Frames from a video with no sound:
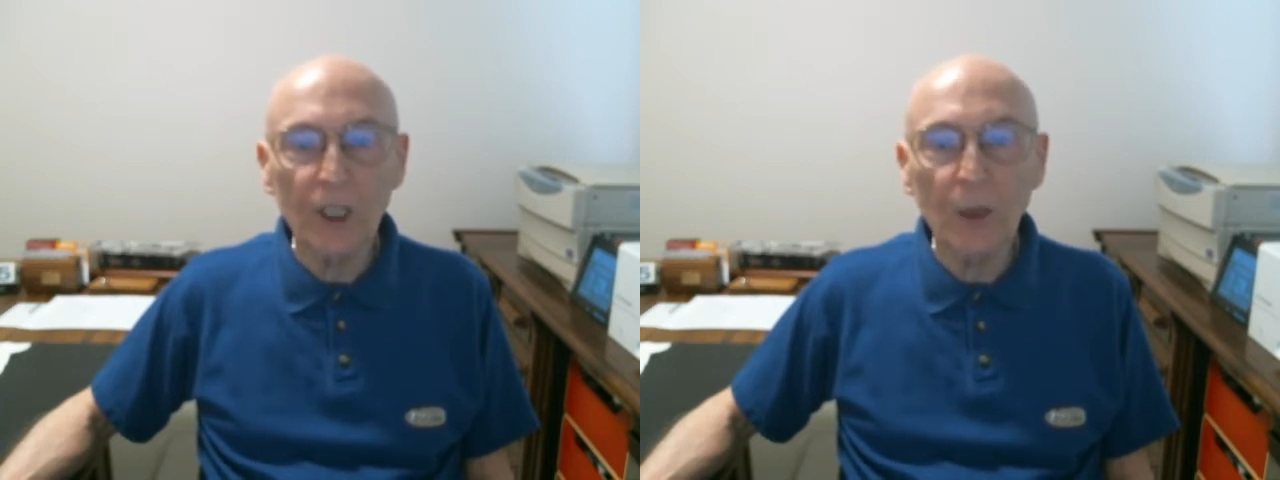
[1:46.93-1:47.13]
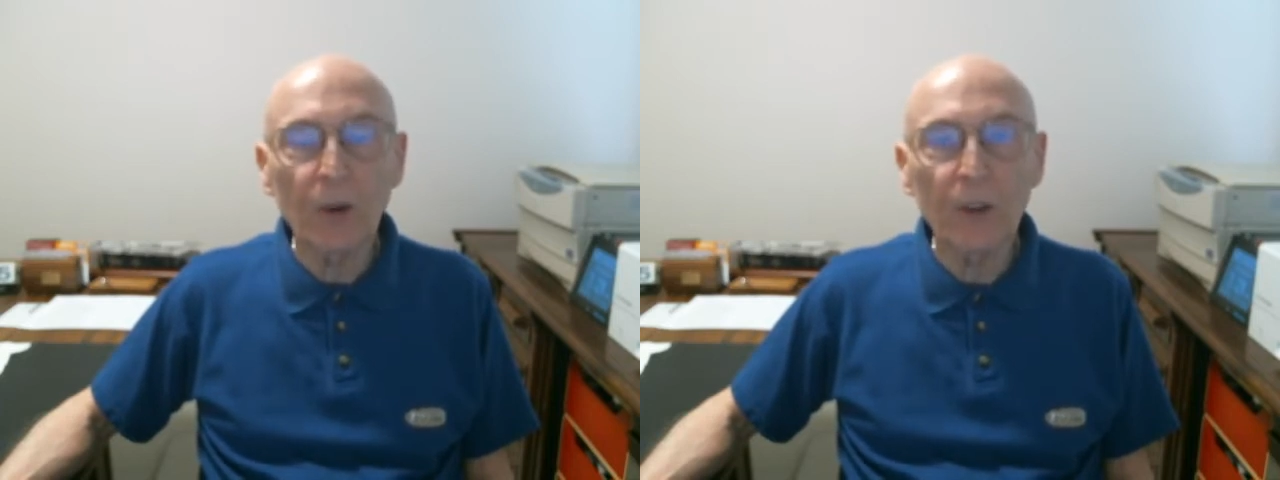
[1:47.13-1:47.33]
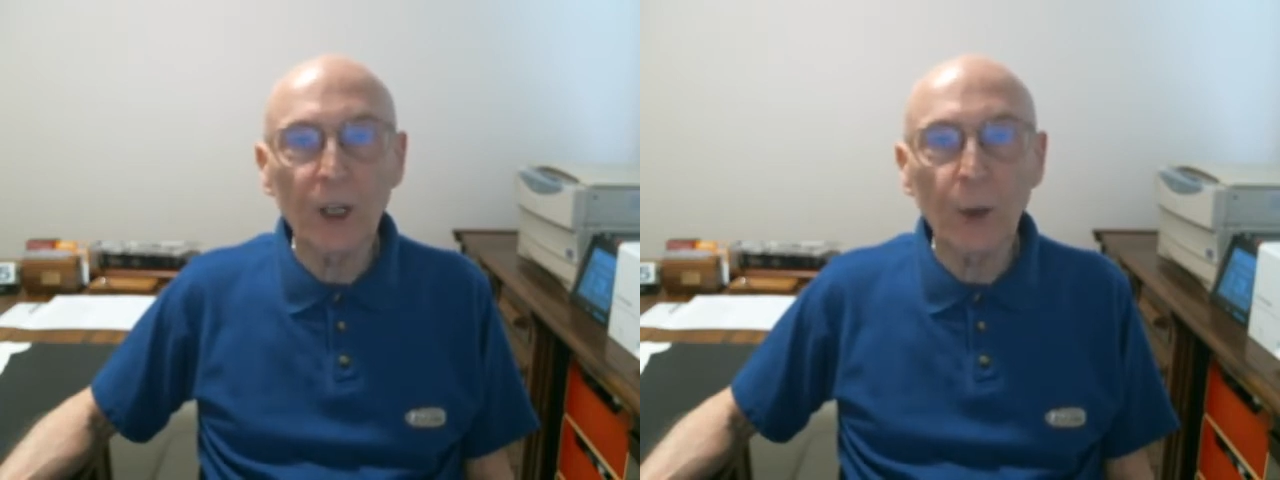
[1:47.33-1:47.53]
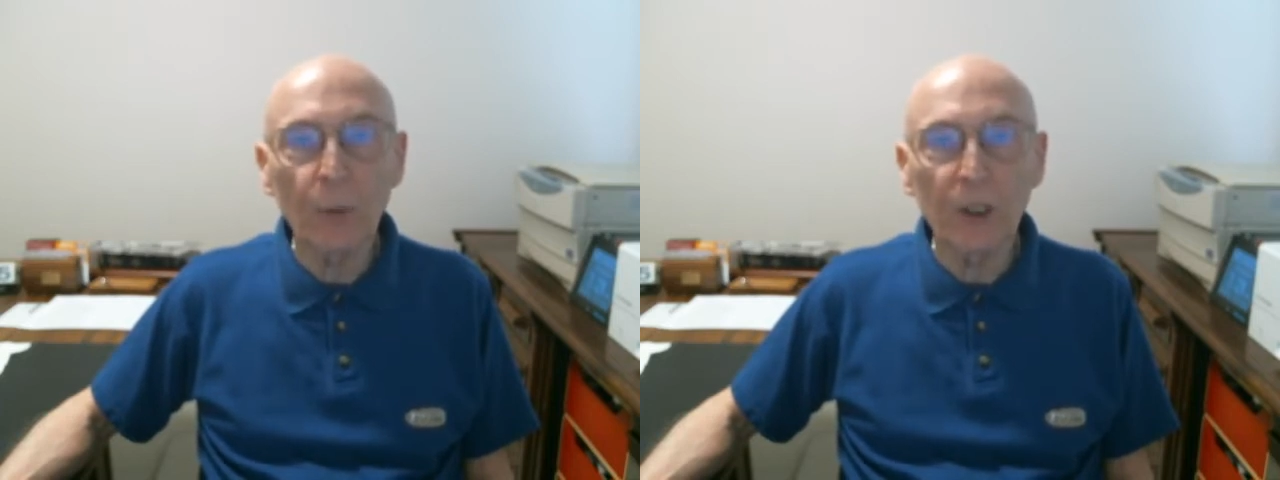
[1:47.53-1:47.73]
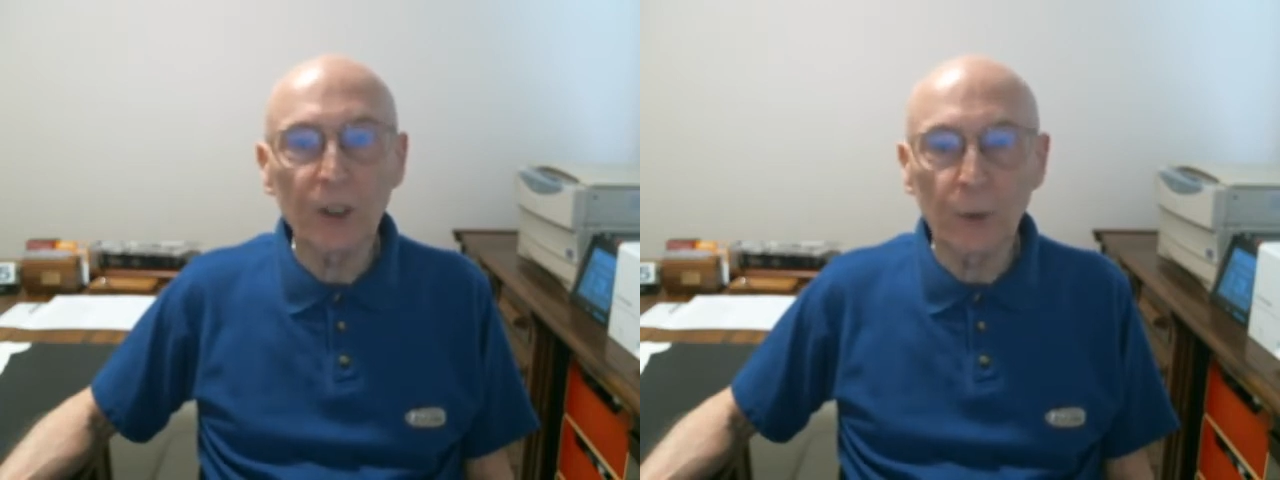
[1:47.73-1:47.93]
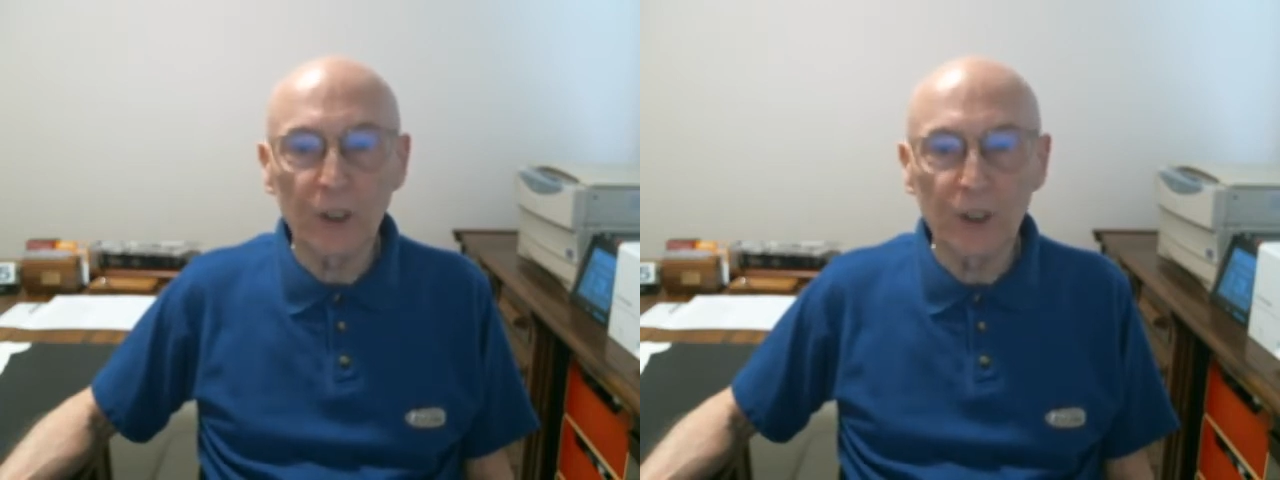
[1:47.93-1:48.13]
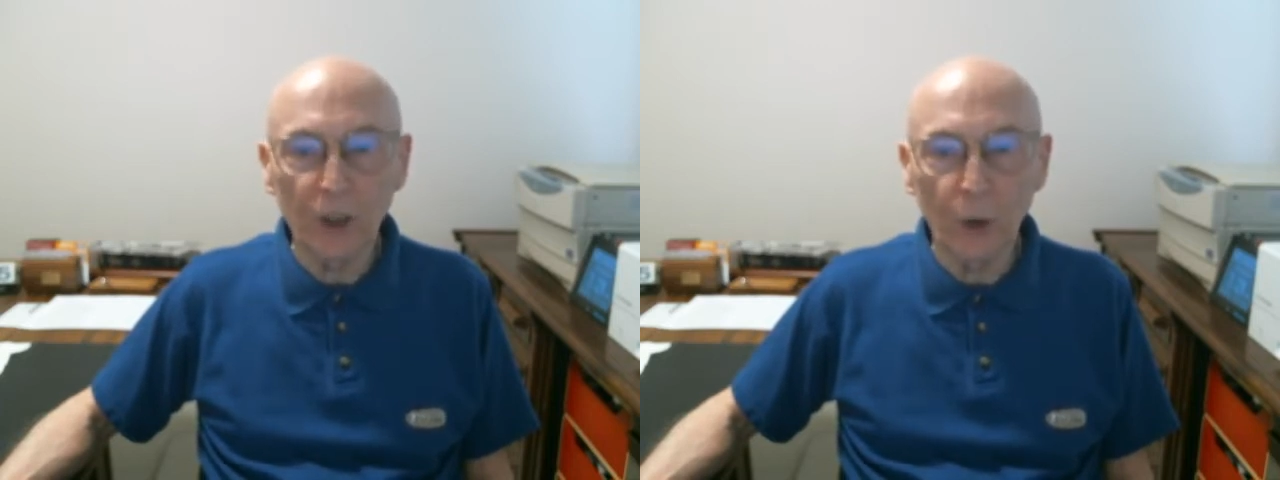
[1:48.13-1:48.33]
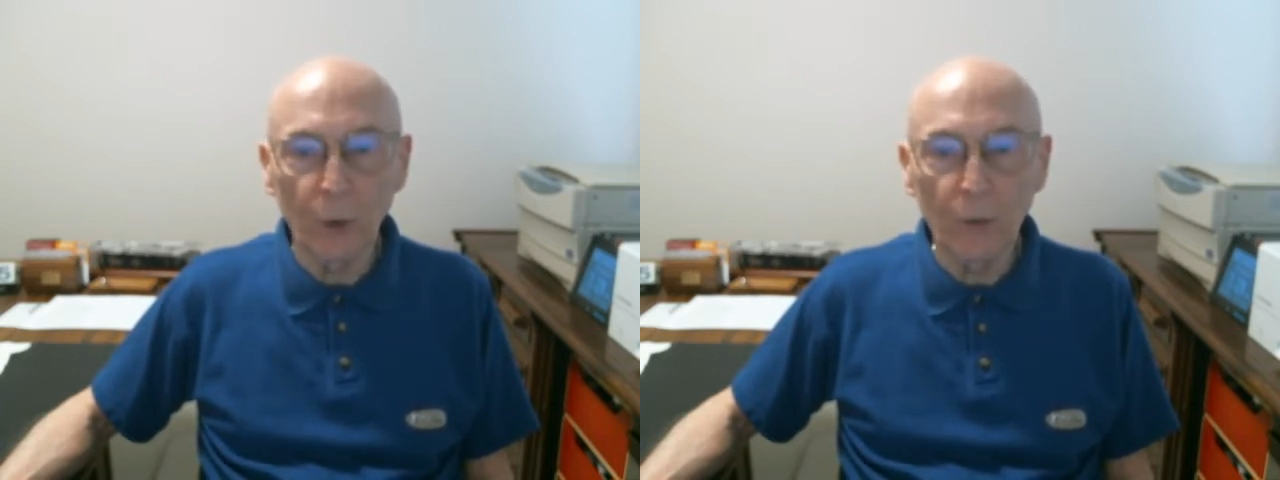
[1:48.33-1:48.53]
chemotherapy to
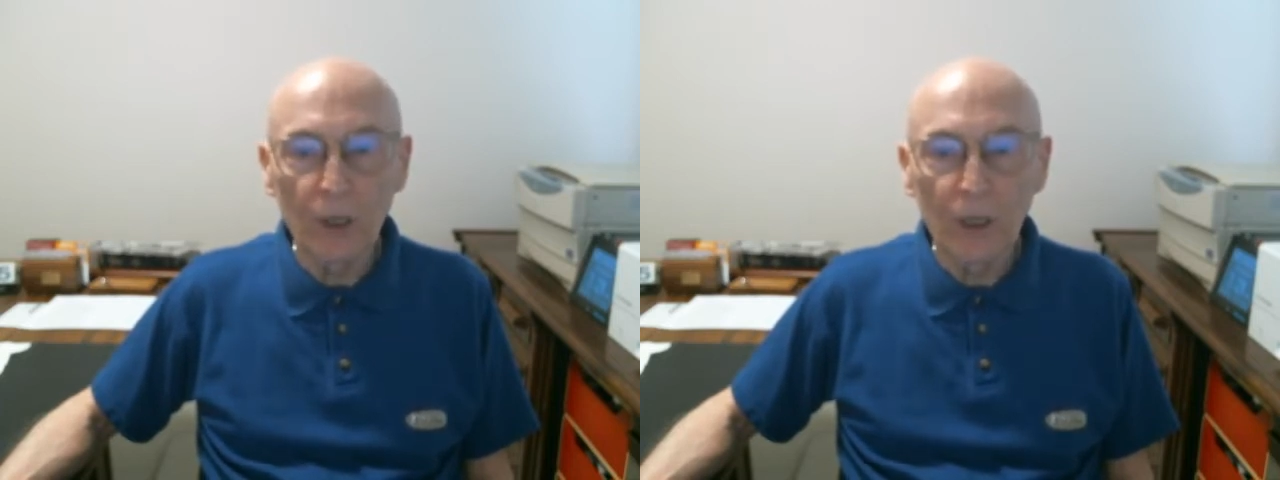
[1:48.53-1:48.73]
resume,